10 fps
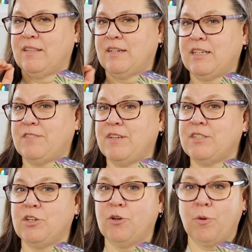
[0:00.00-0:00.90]
and the dice
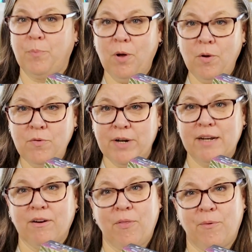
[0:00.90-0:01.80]
facing your
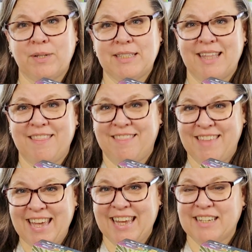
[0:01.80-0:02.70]
opponent are the ones that
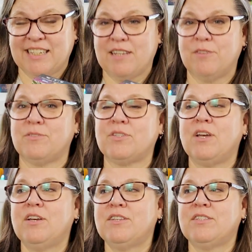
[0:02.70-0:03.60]
they get to use.
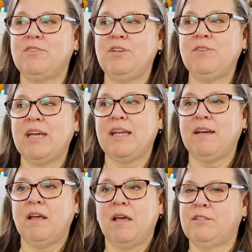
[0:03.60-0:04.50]
So you
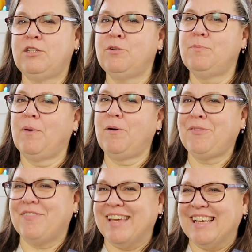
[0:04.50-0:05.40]
can do
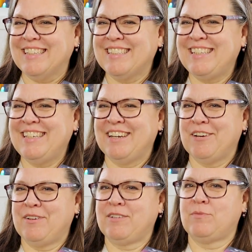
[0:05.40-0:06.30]
both things,
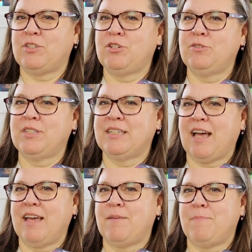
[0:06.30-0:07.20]
choose a
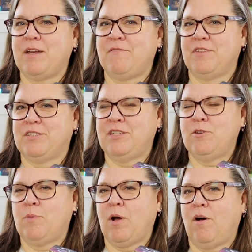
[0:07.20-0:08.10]
die that benefits
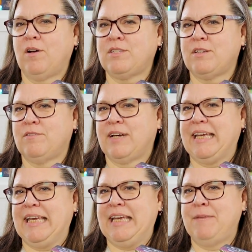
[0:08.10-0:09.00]
you, but also
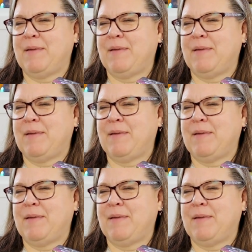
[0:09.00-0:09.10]
keep